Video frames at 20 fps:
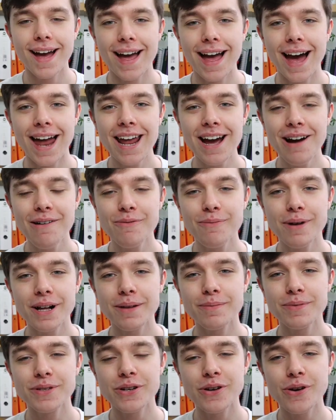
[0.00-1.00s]
Hello and
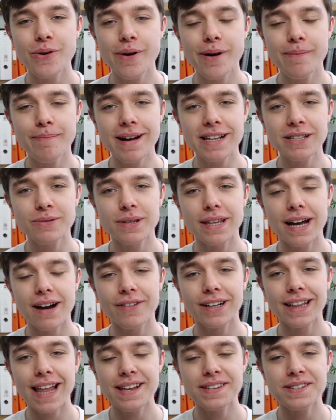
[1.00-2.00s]
welcome to a Maths with
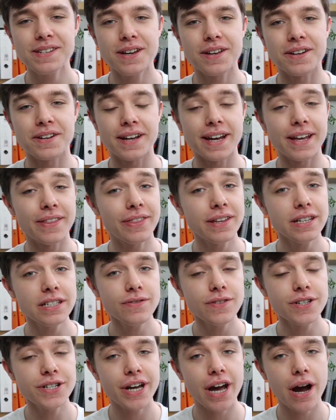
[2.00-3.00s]
Harry lesson. In
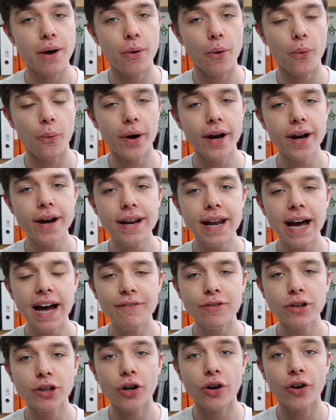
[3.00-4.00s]
this video we're going to
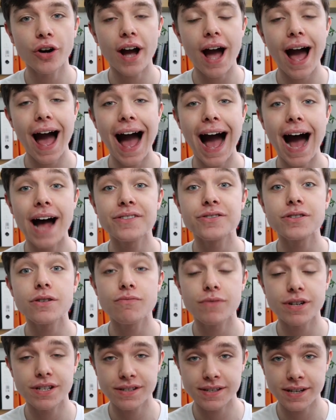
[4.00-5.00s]
have a look at
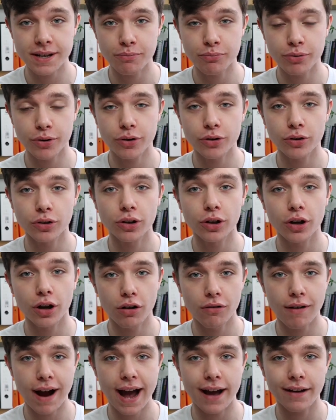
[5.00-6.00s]
reciprocal
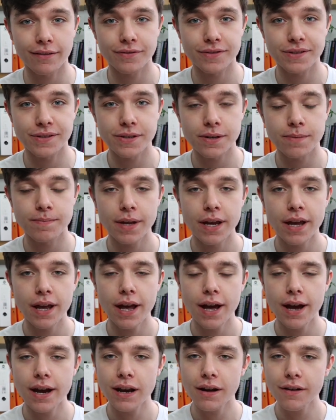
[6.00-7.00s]
graphs.
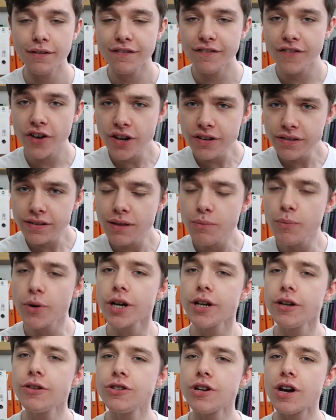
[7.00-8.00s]
Now first thing we're
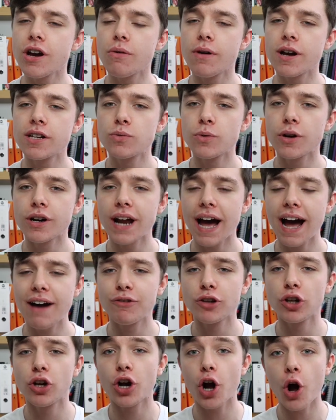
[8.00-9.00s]
going to do is we're going to
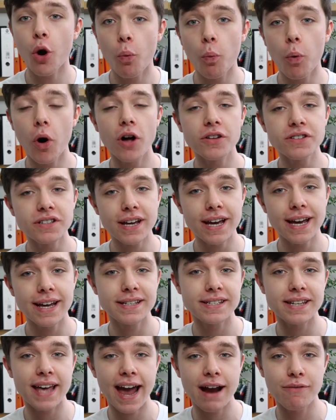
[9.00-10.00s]
have a look at what
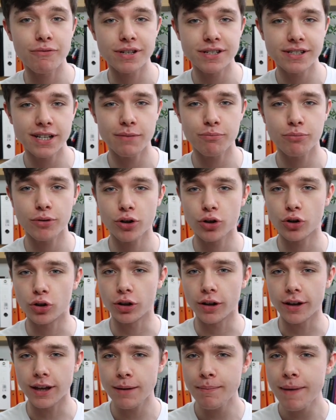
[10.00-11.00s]
is a
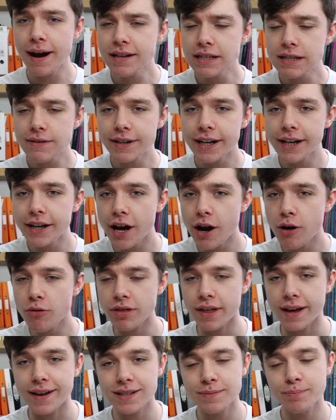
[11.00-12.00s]
reciprocal. You might already know
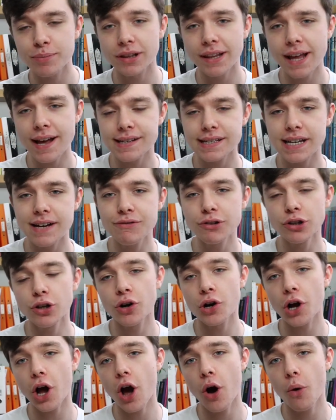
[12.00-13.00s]
this, but let's have a
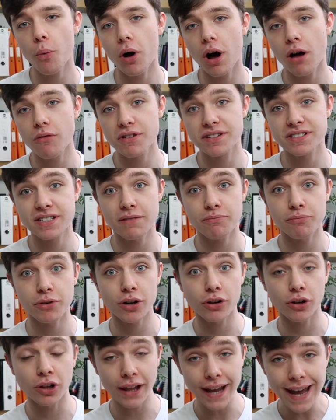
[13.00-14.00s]
look at what a
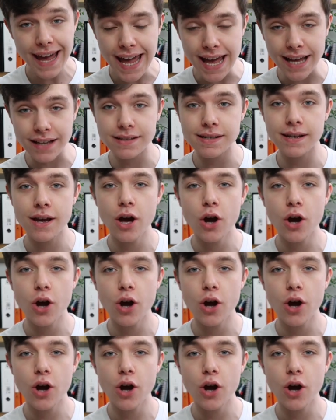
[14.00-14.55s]
reciprocal is